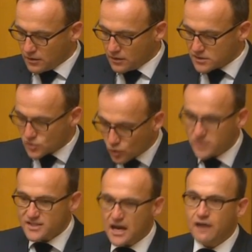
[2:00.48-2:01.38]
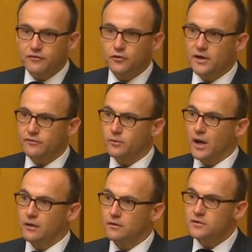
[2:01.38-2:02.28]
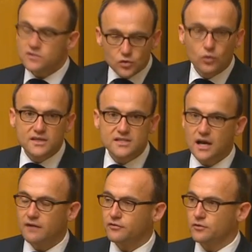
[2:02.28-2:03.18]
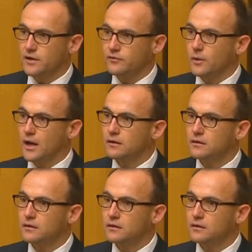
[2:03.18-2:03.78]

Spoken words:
school is tough for everyone. School is tough for everyone.